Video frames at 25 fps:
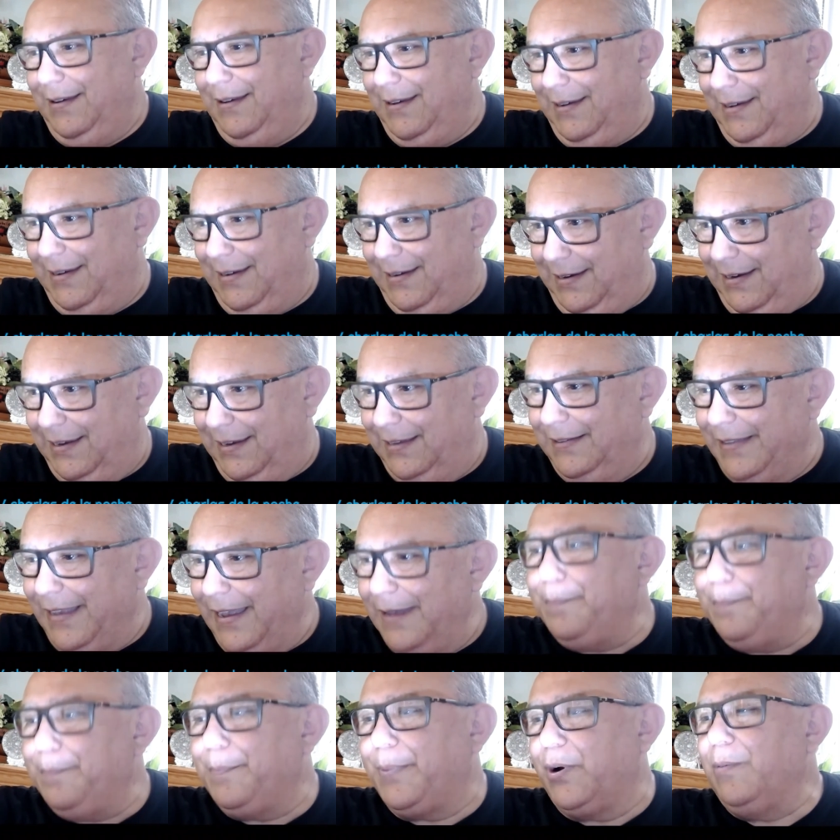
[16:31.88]
and they
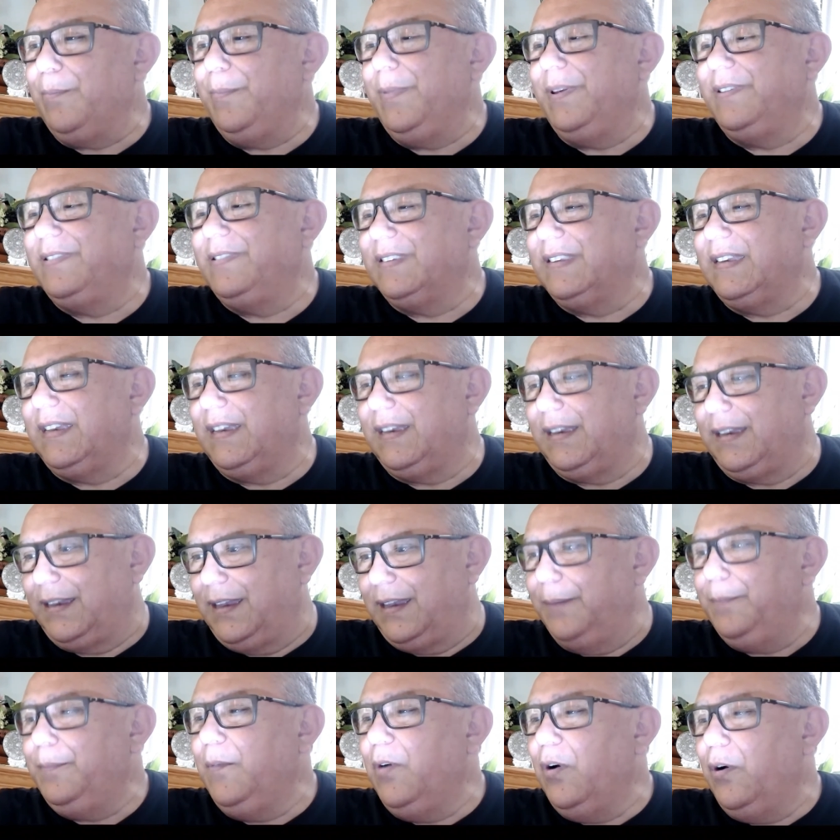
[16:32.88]
promise
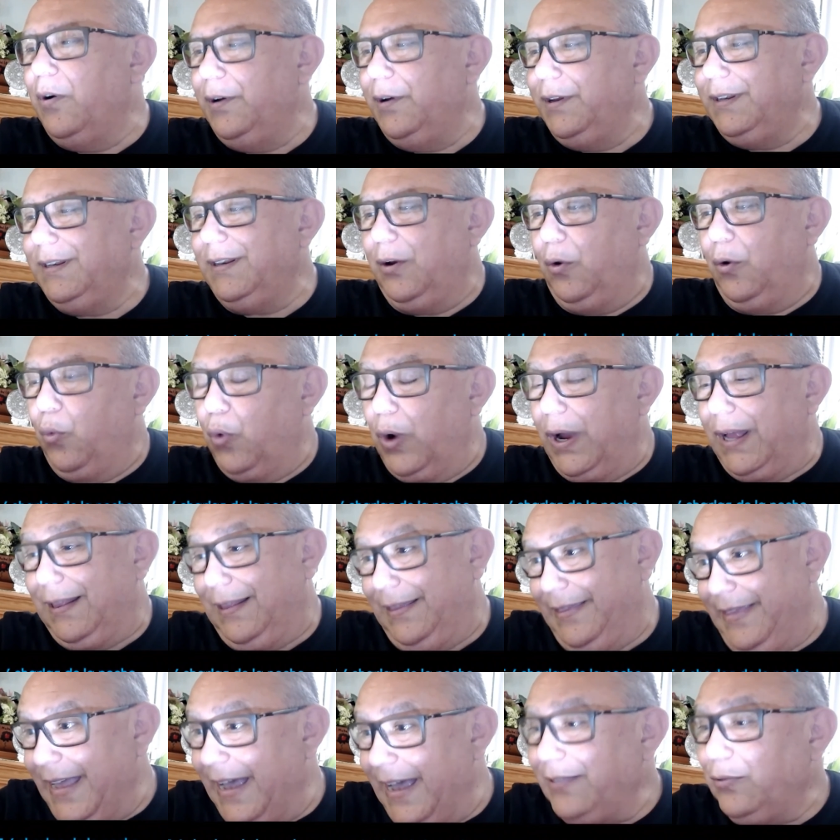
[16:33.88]
keep going? Well,
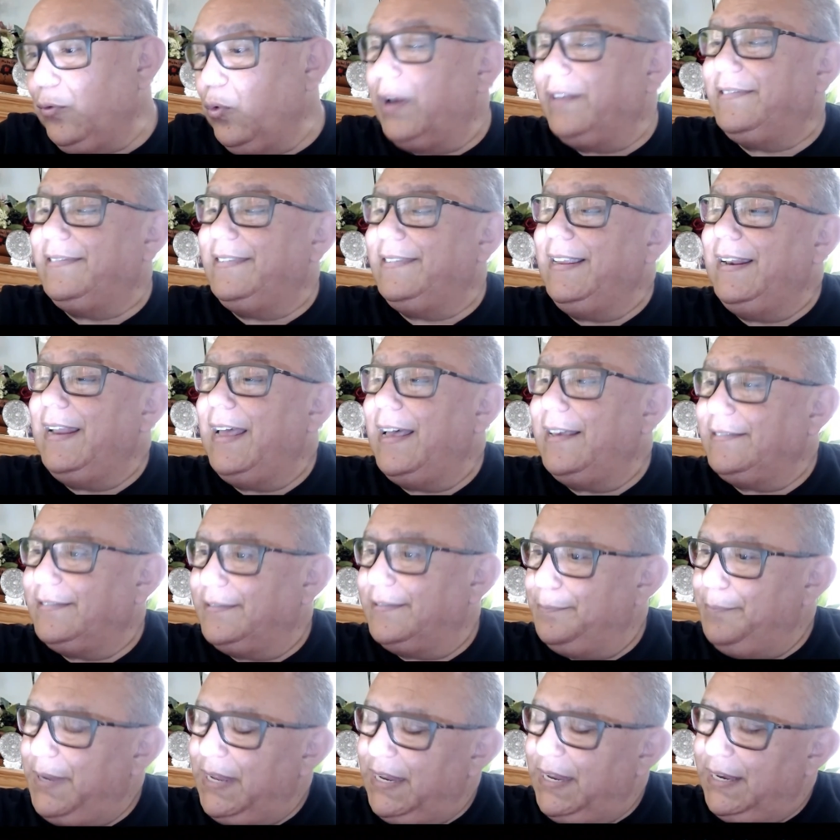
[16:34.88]
that was the last
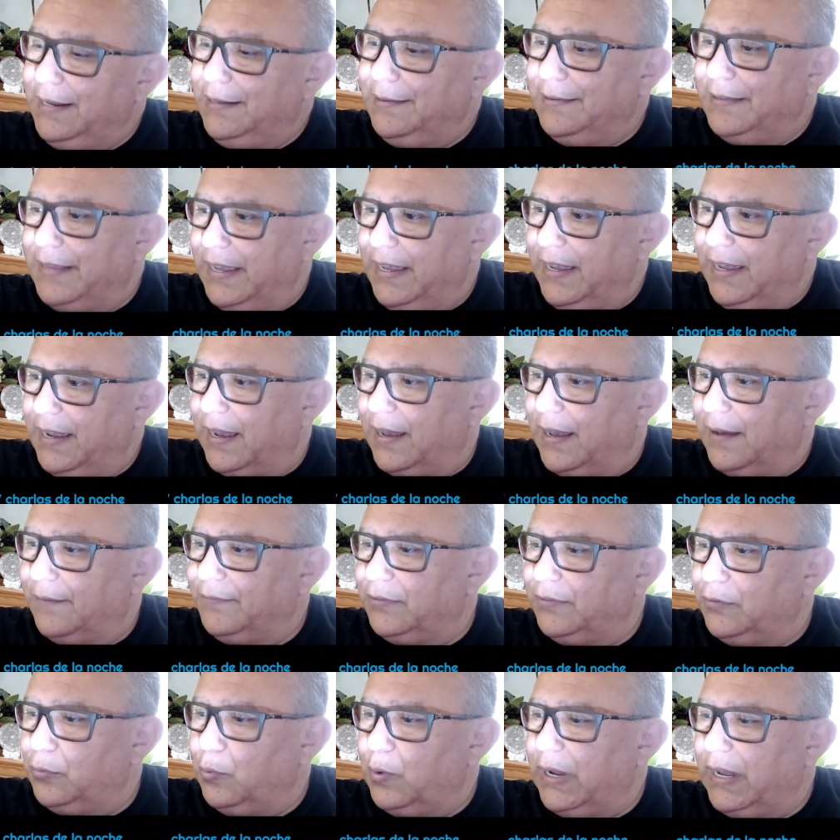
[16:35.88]
meeting they have
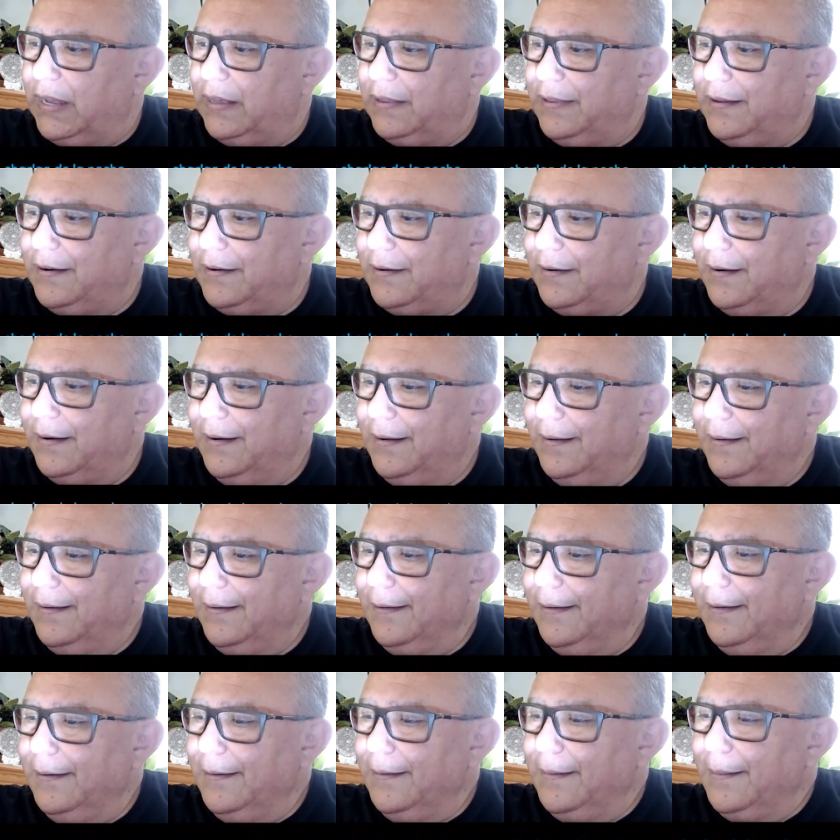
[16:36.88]
together.
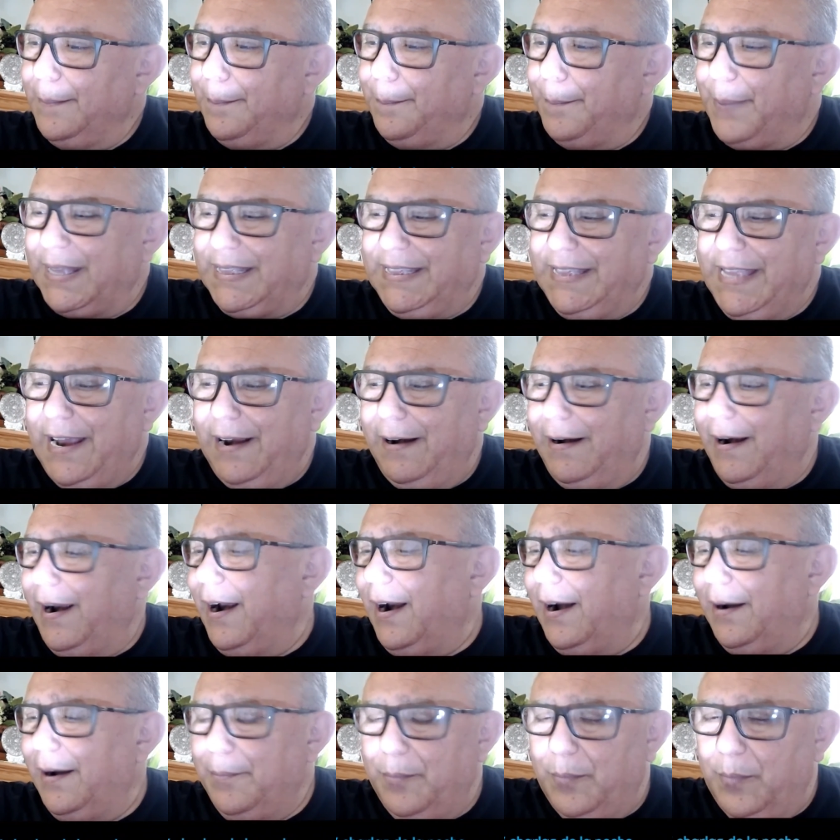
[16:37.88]
But there
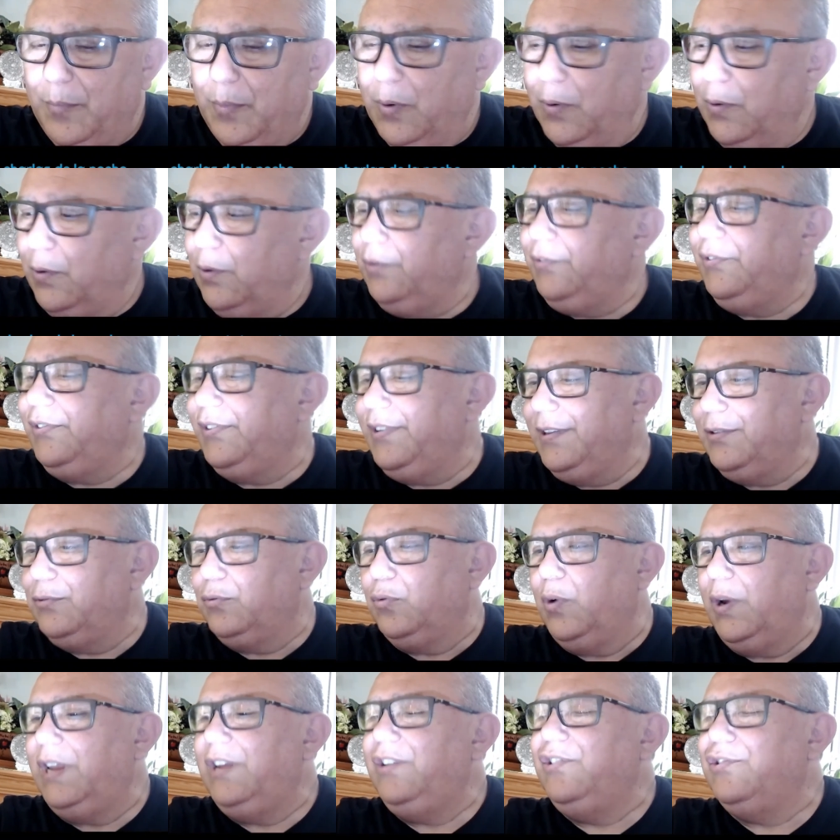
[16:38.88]
are more
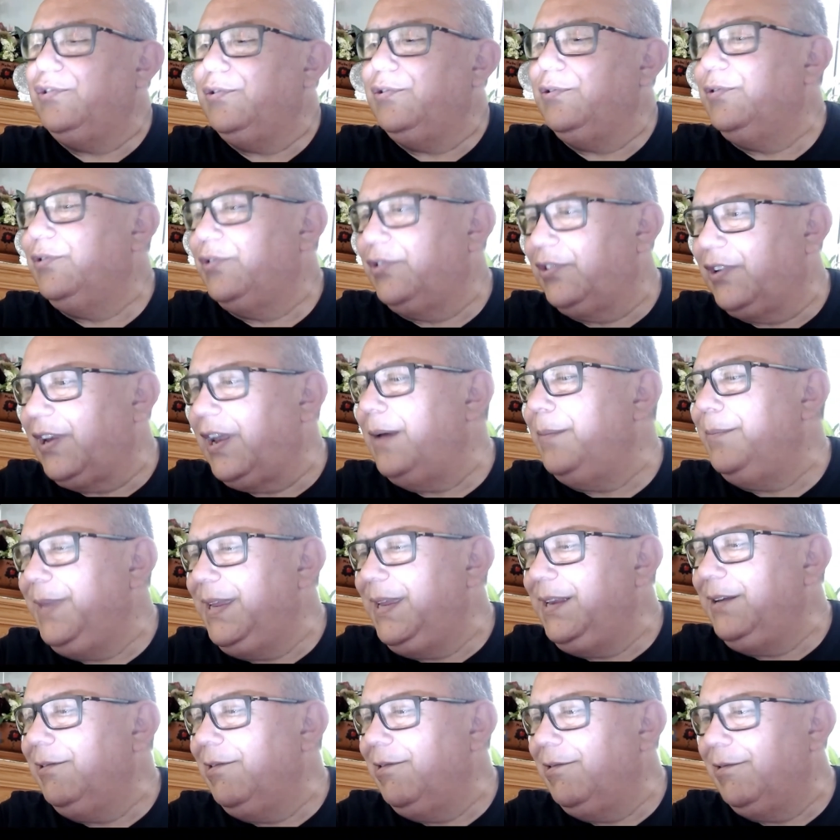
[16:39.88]
situations
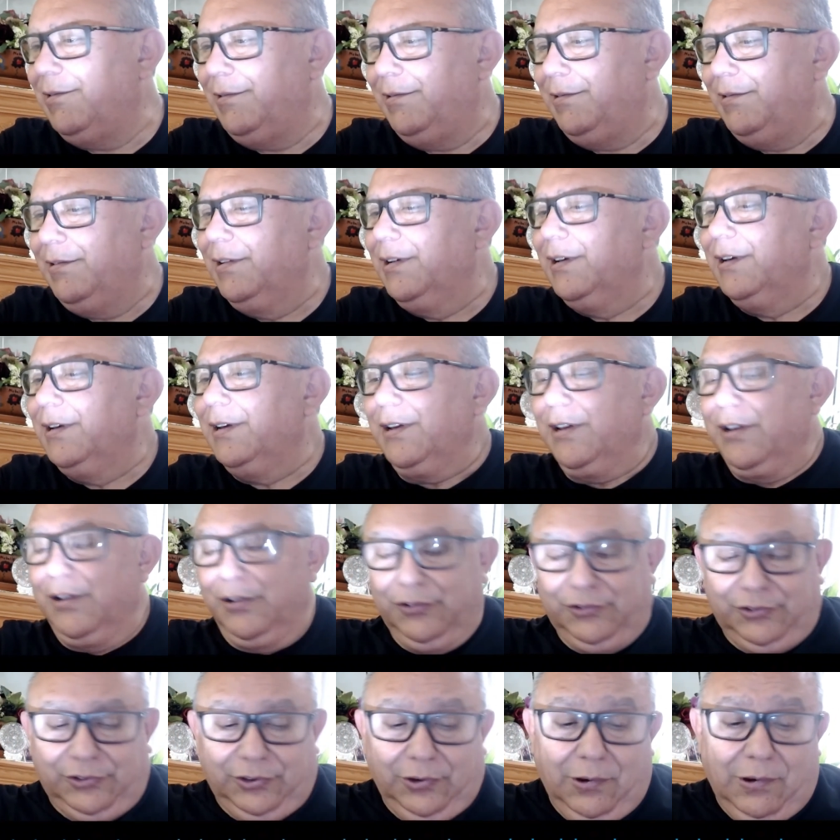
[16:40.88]
coming on.
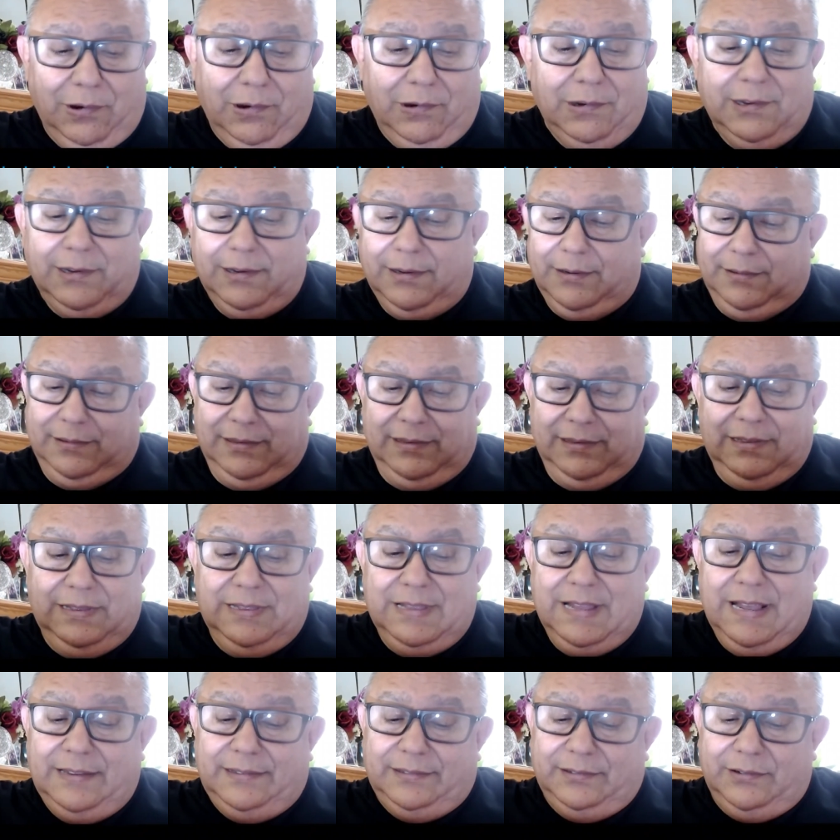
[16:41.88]
So
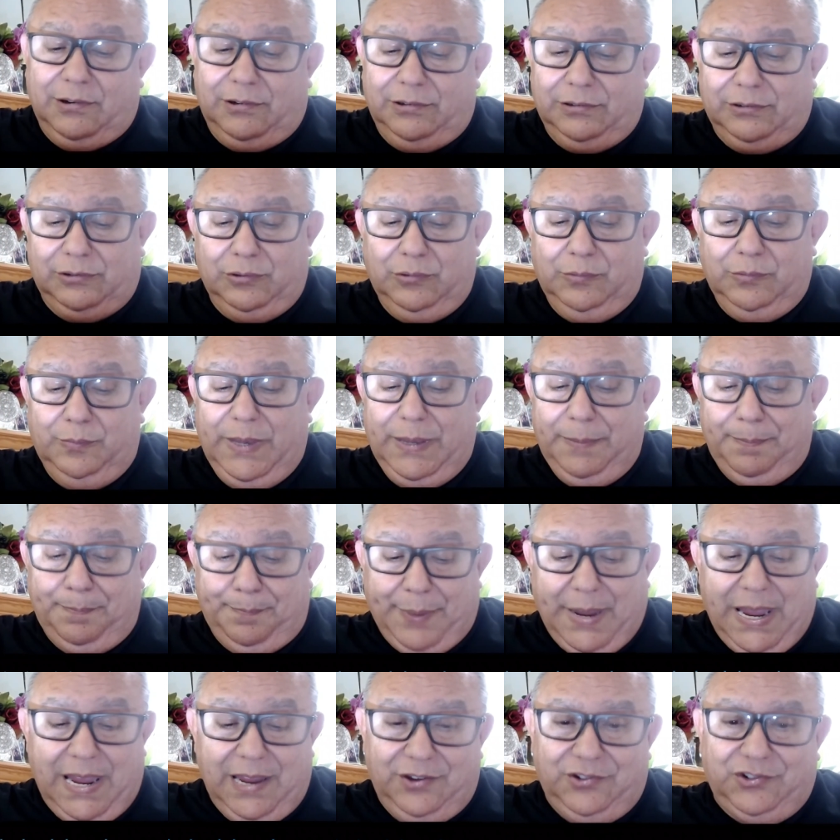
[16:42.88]
let's go to be
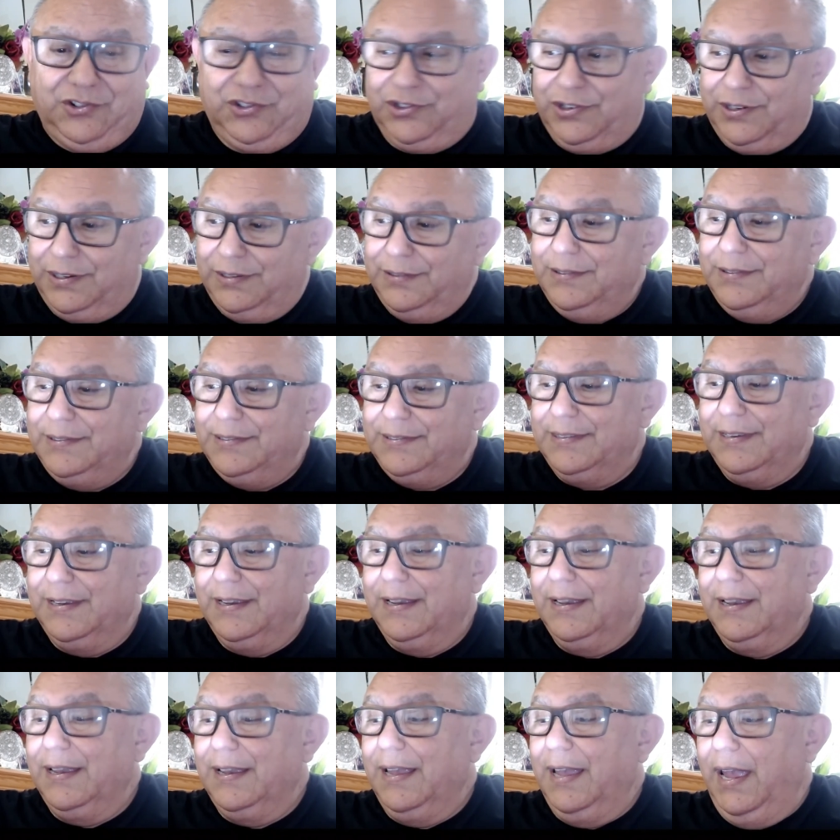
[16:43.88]
patient
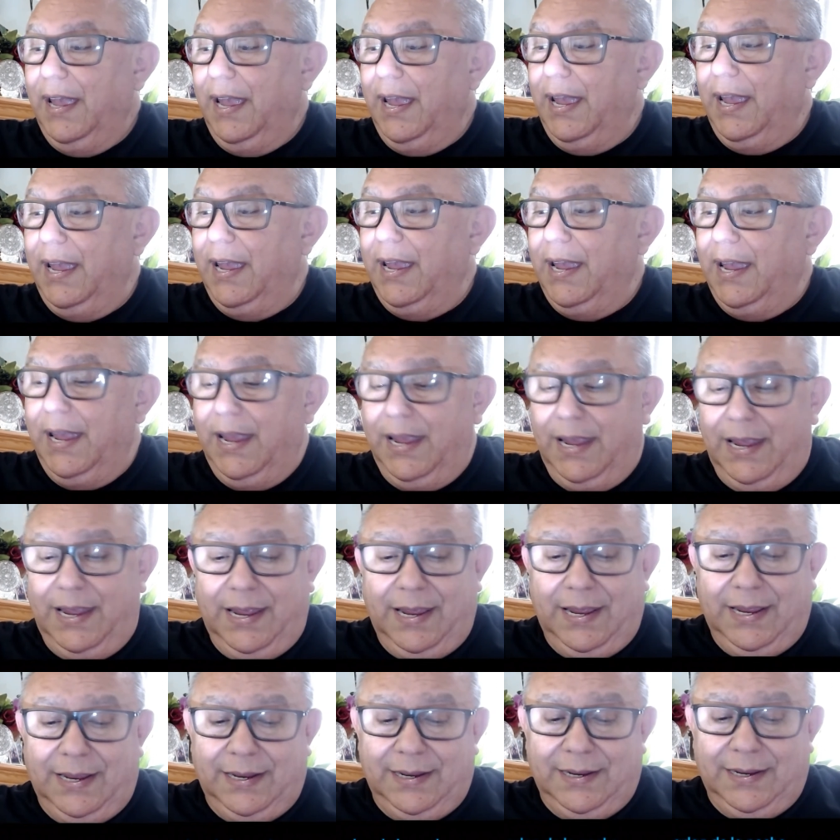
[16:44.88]

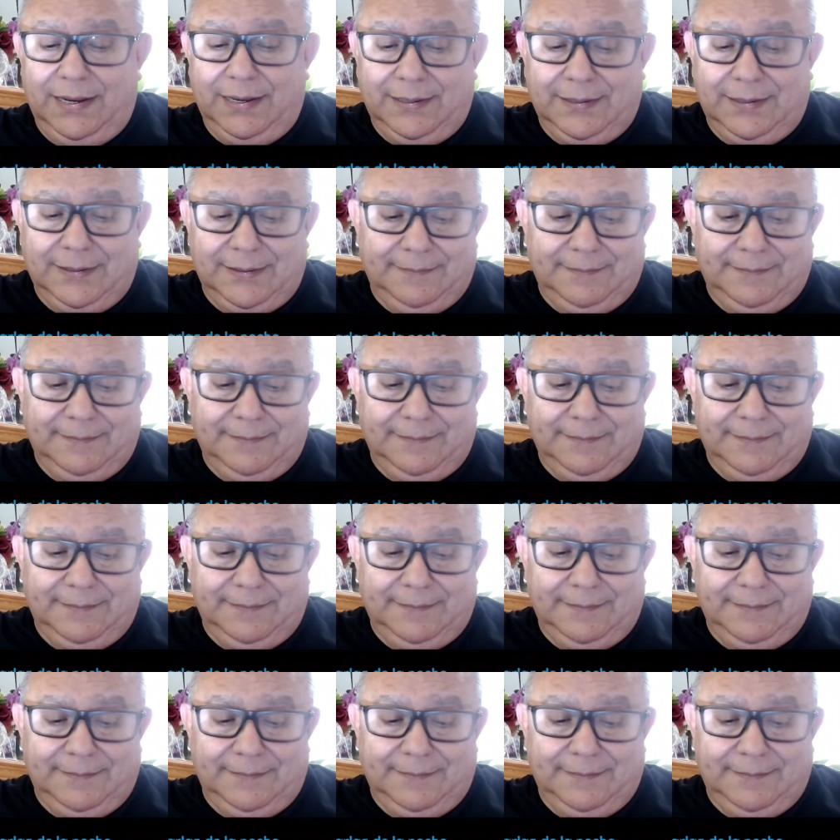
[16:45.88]
and